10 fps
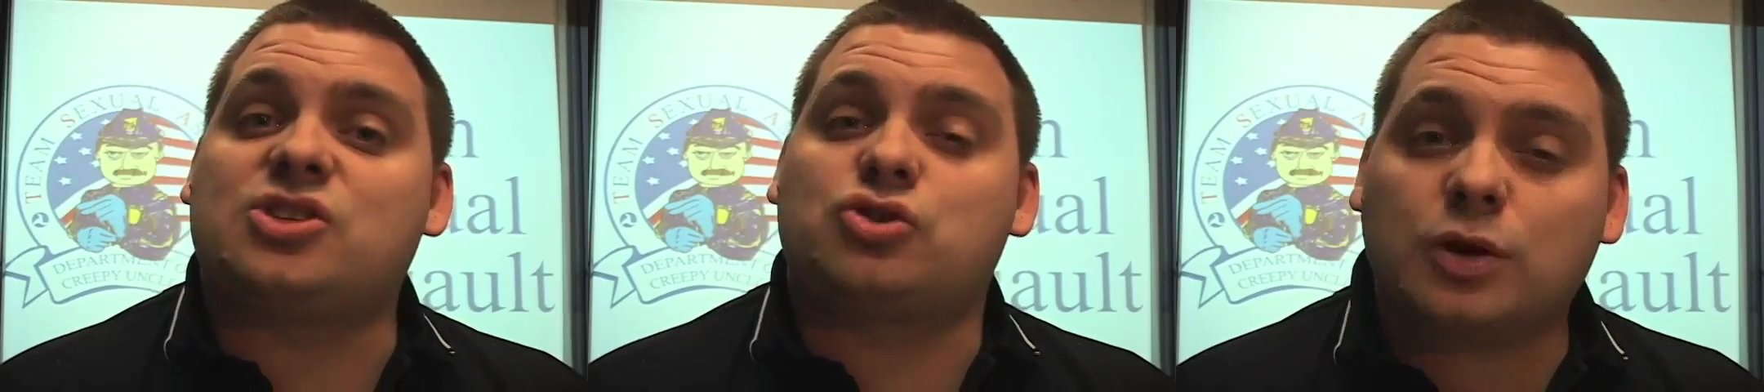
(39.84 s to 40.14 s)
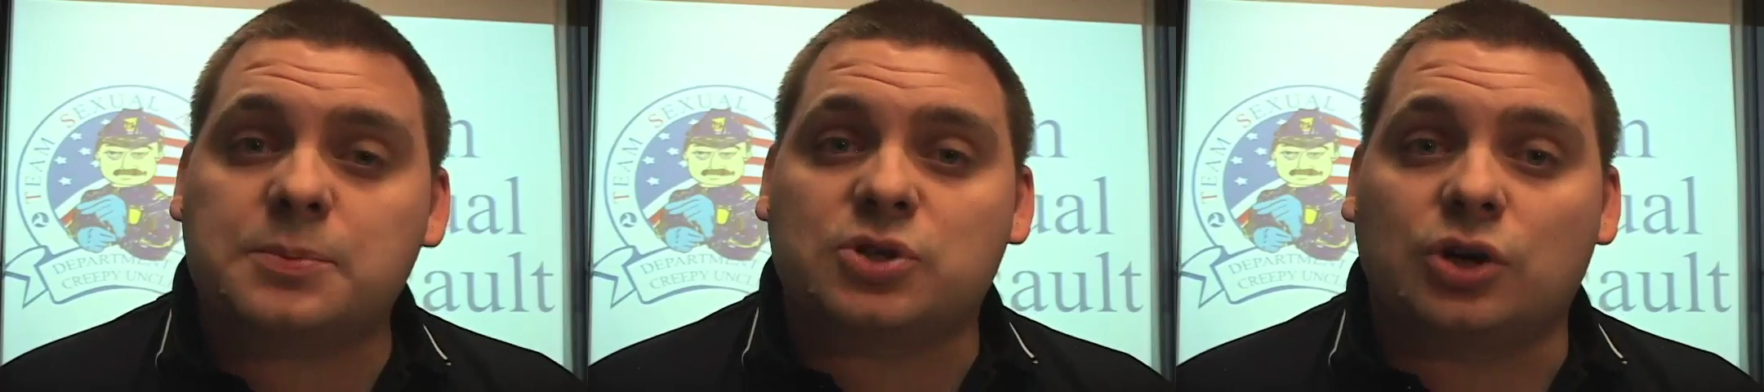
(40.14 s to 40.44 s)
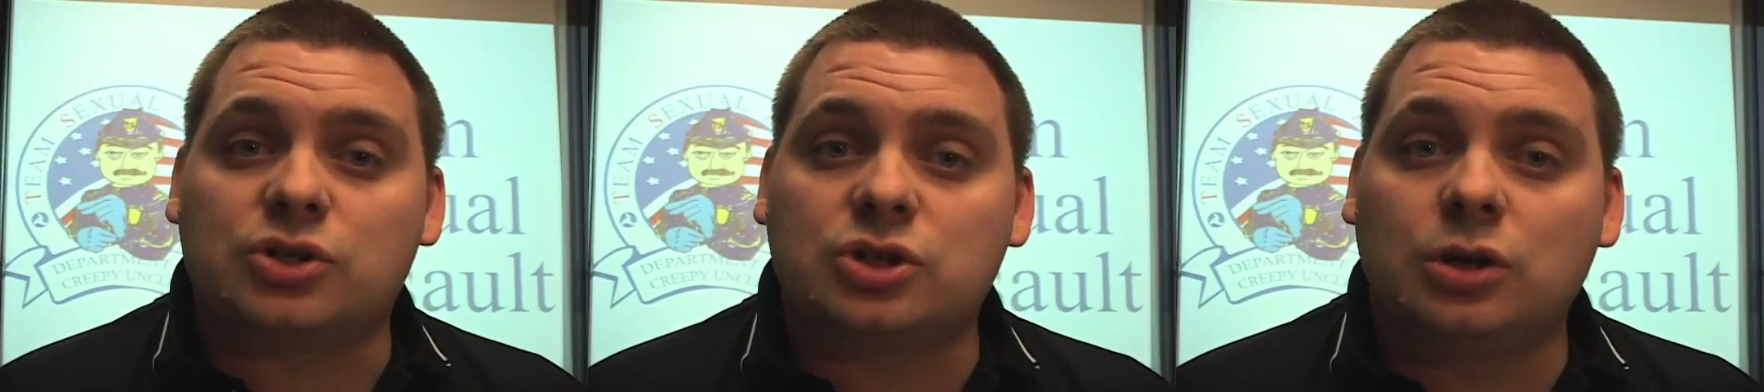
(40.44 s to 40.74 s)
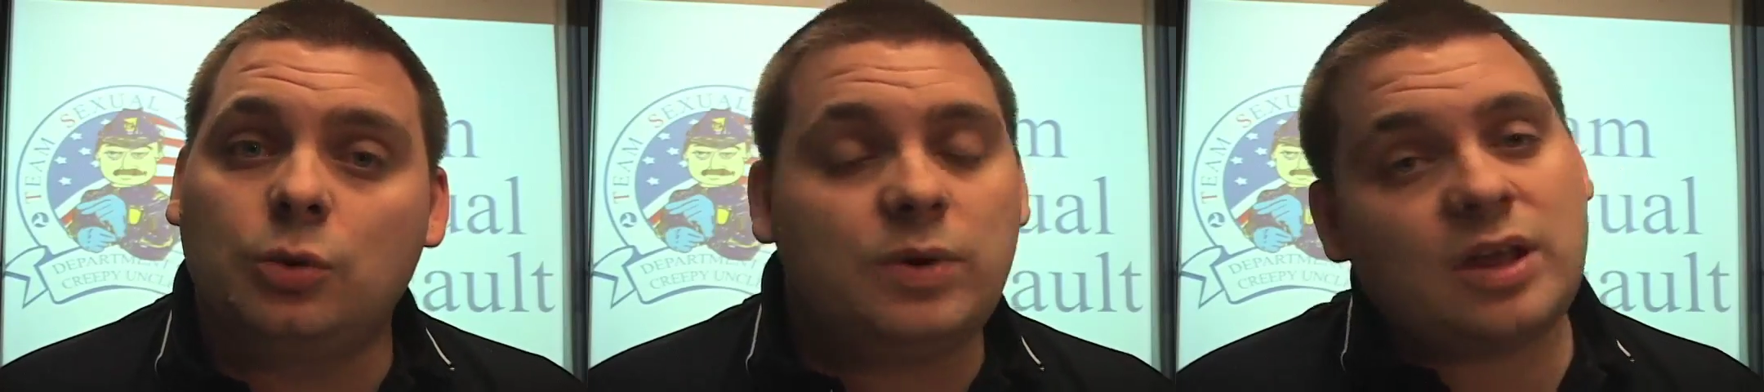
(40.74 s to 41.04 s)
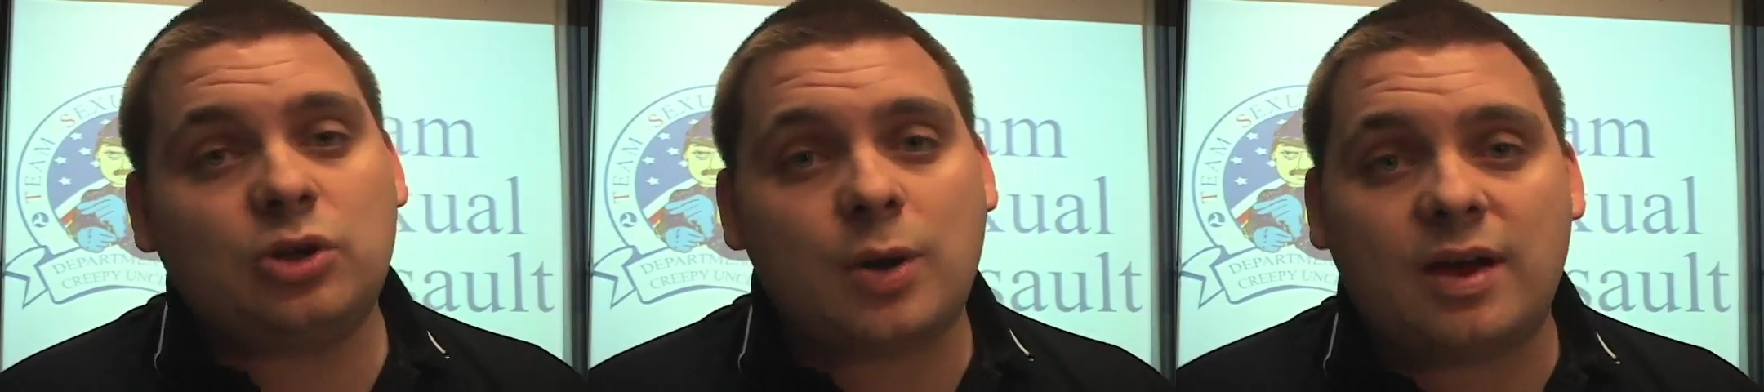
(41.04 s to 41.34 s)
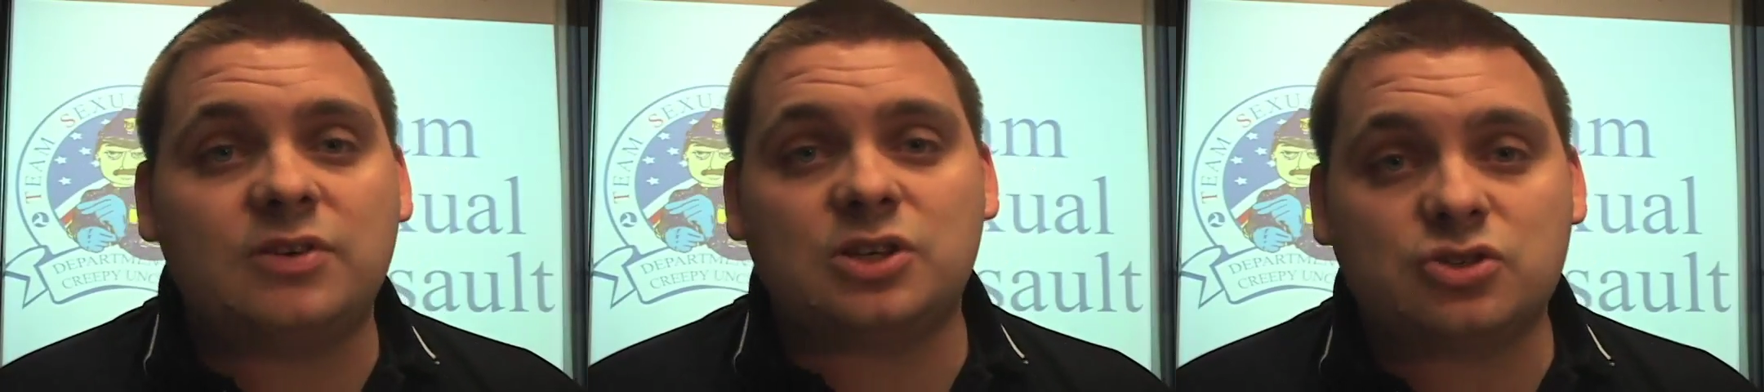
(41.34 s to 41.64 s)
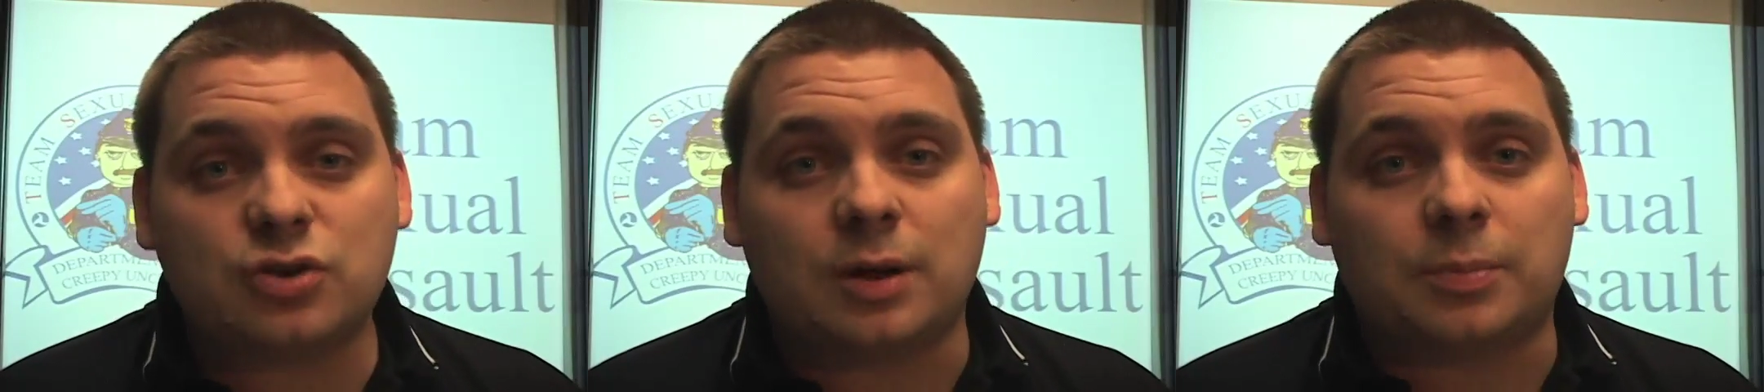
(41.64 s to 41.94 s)
a strip search without you having to
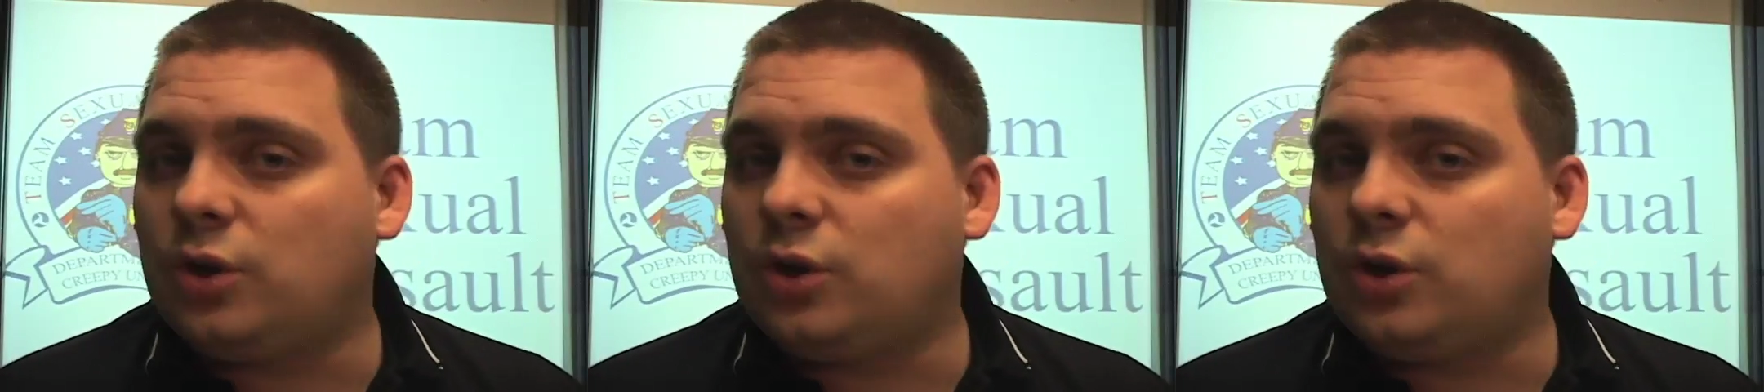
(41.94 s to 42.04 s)
strip.